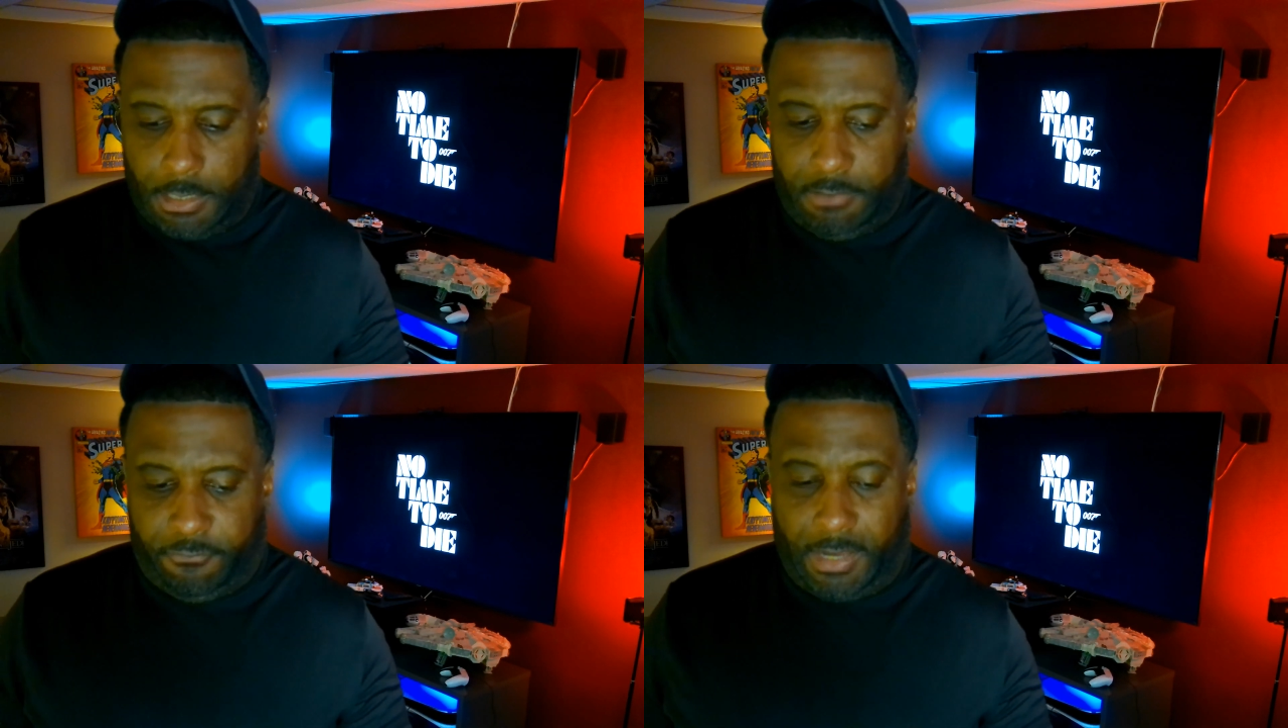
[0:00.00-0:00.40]

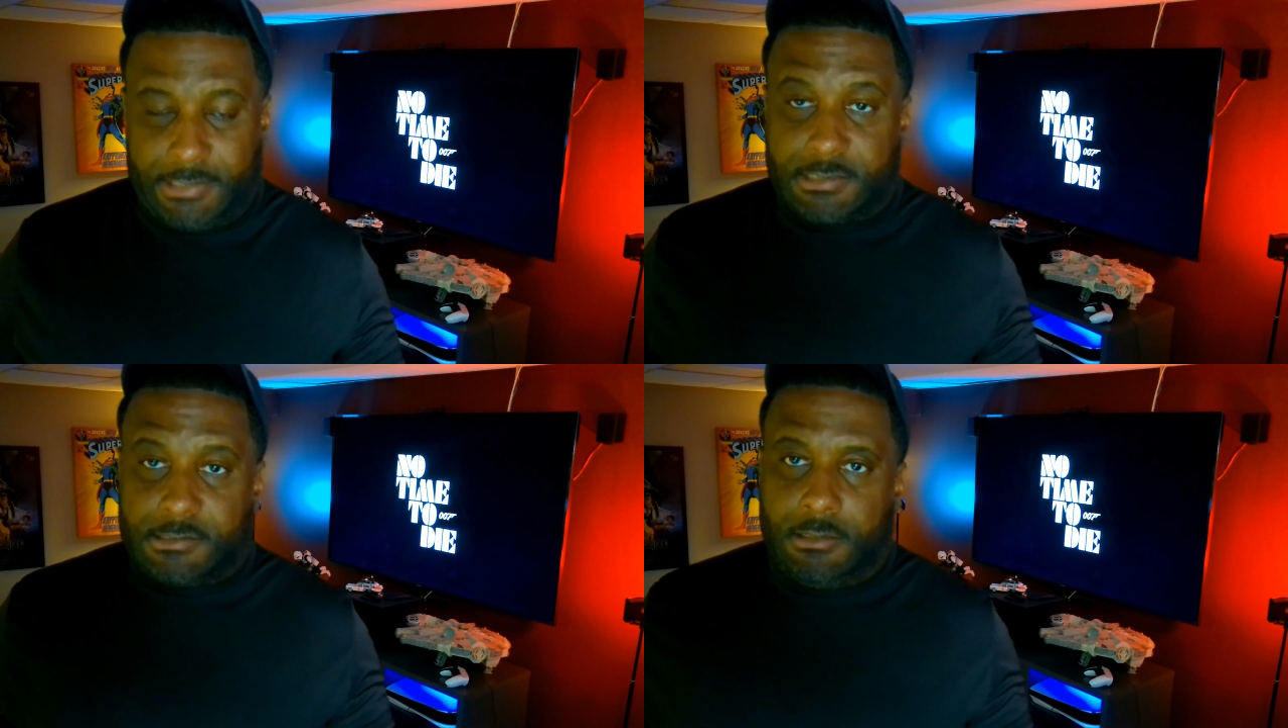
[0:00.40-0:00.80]
he
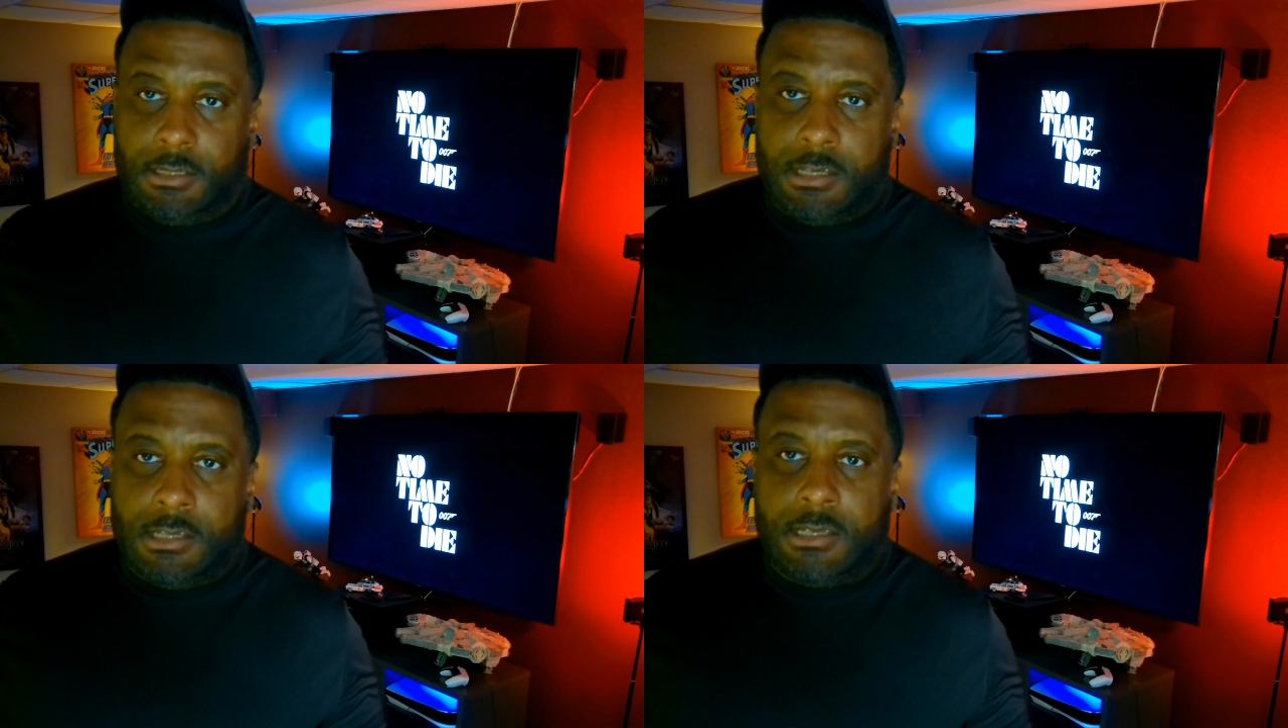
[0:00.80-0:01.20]
fights
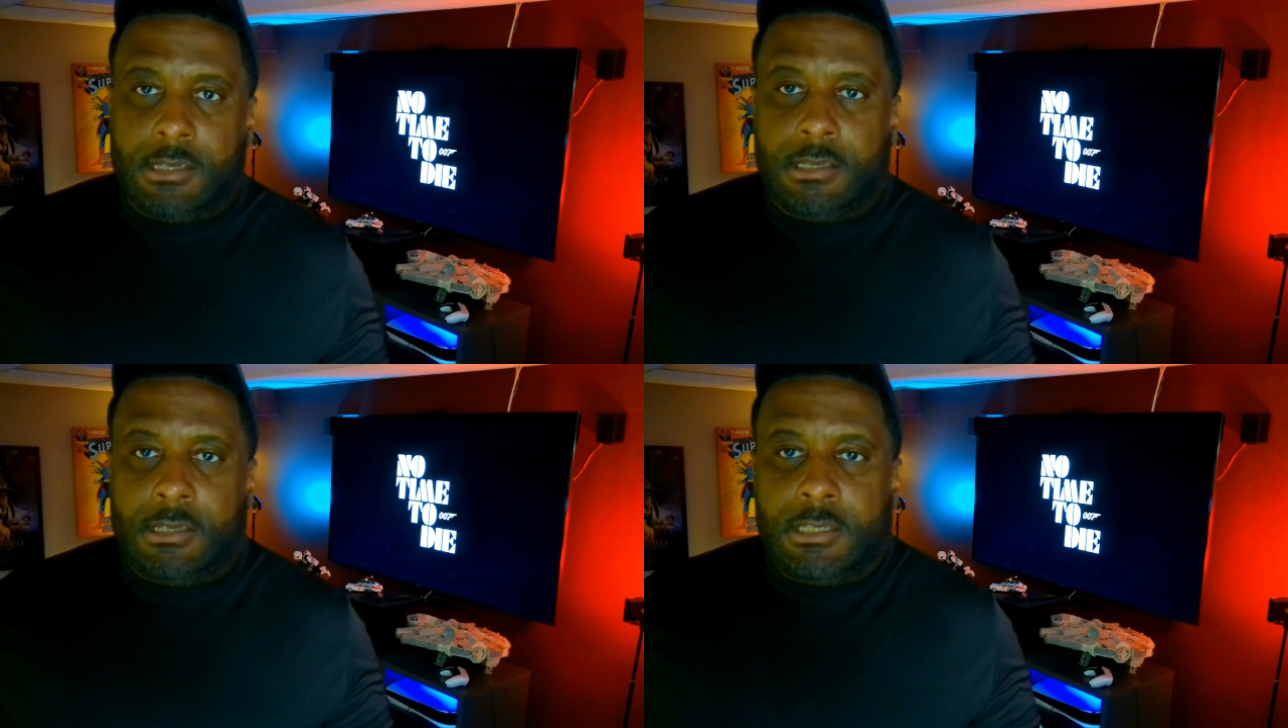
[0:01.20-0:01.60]

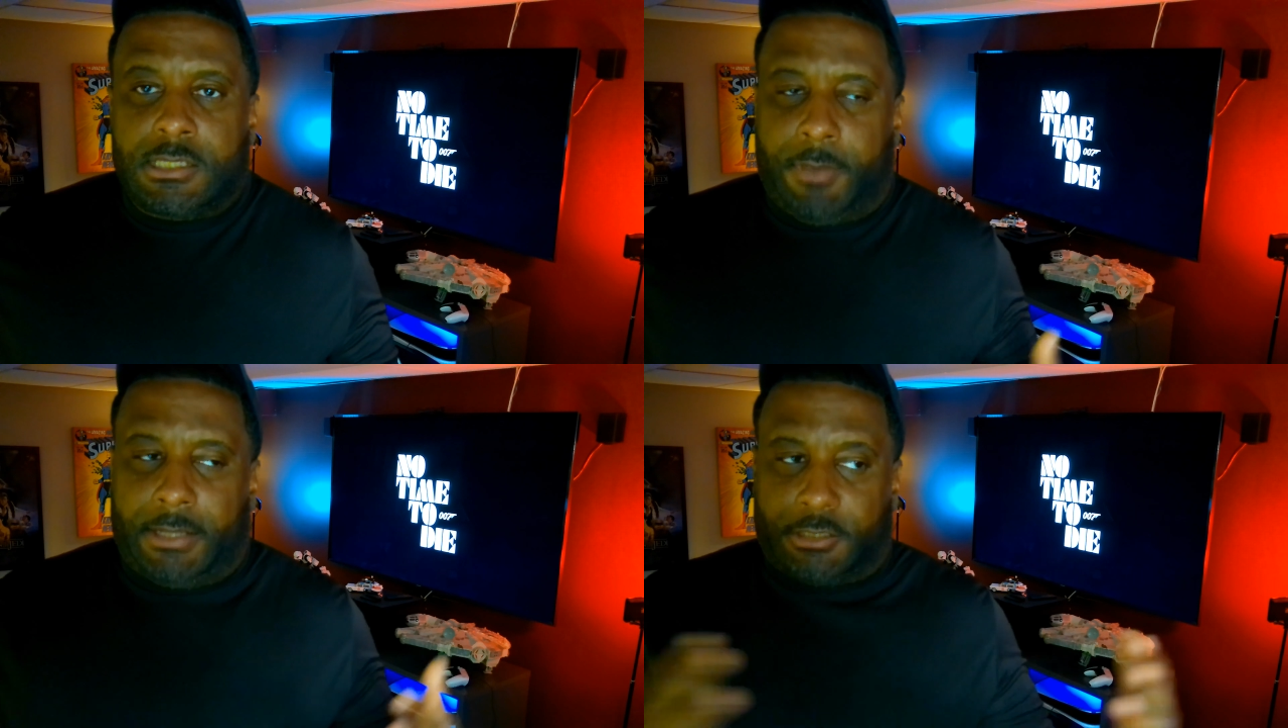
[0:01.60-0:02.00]

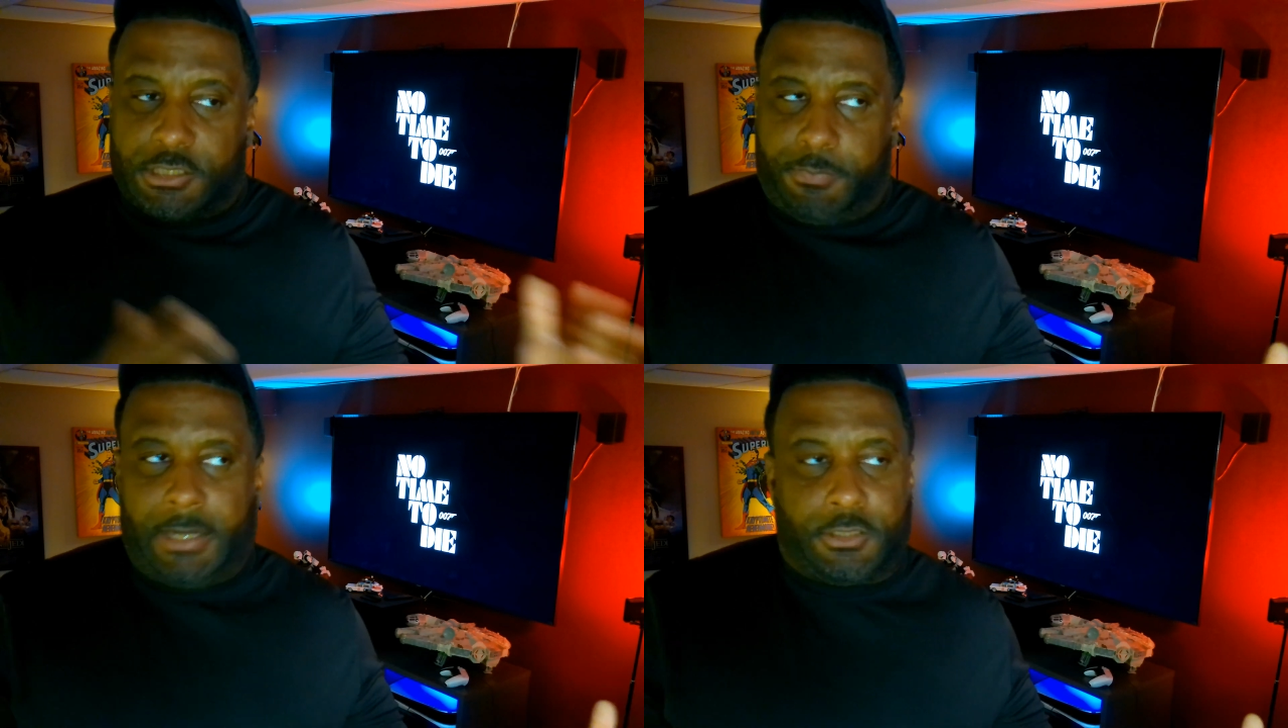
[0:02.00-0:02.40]
Spectre.
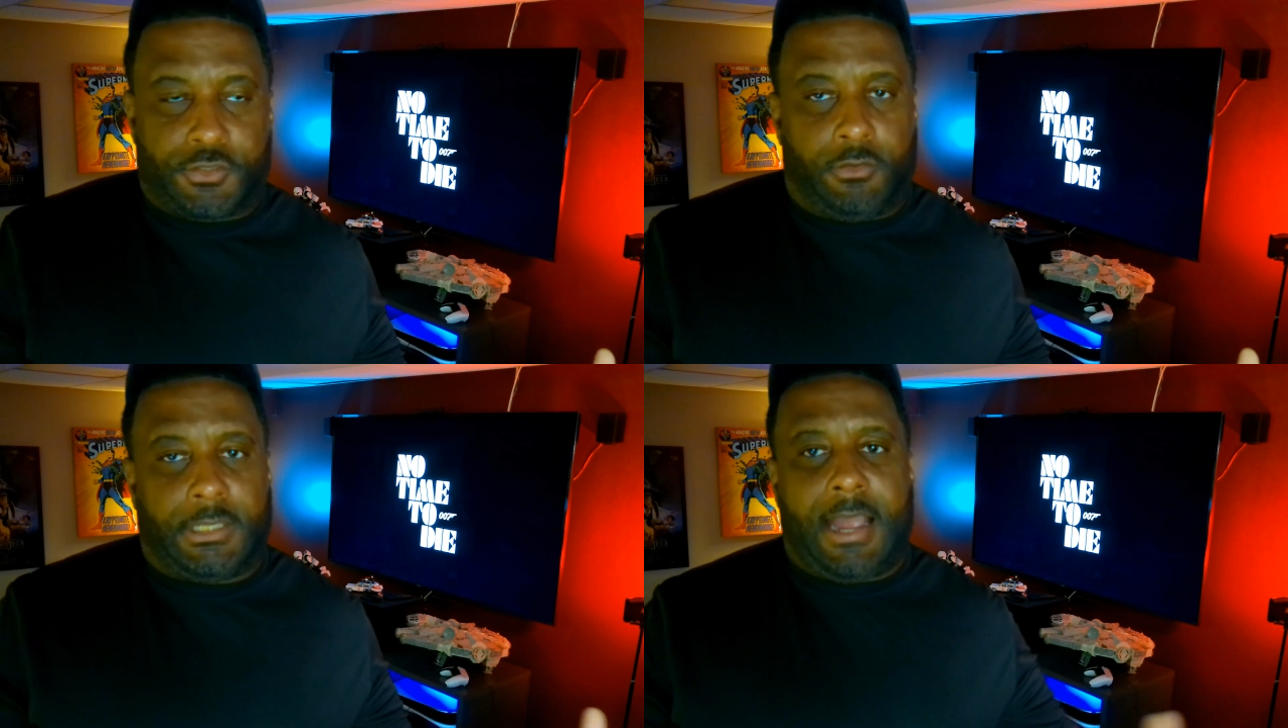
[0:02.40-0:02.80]

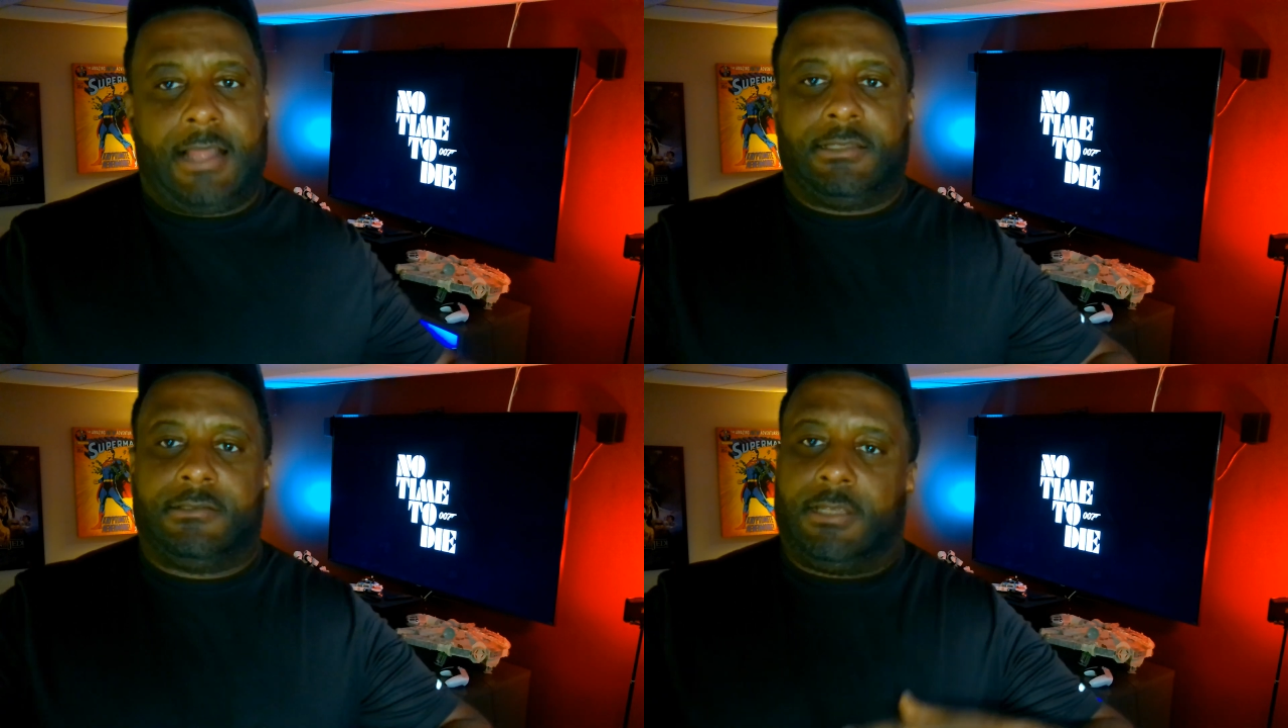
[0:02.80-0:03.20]
Spectre's on the
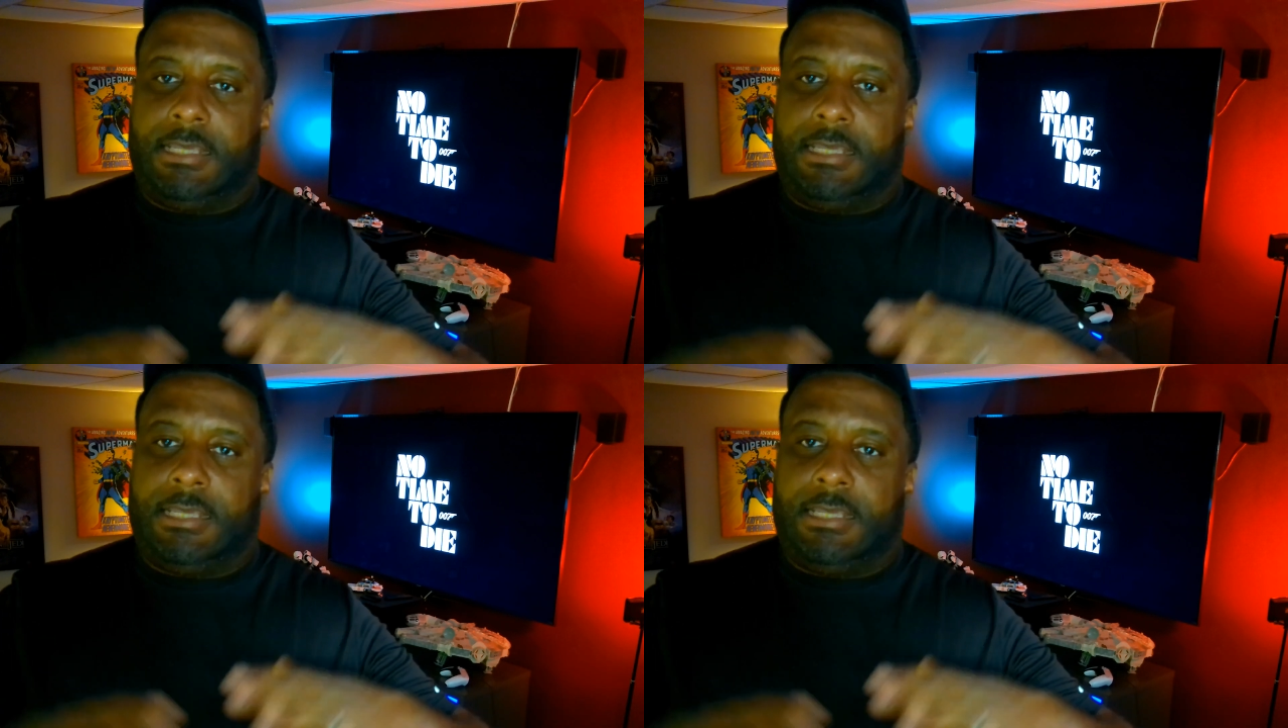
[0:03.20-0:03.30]
island.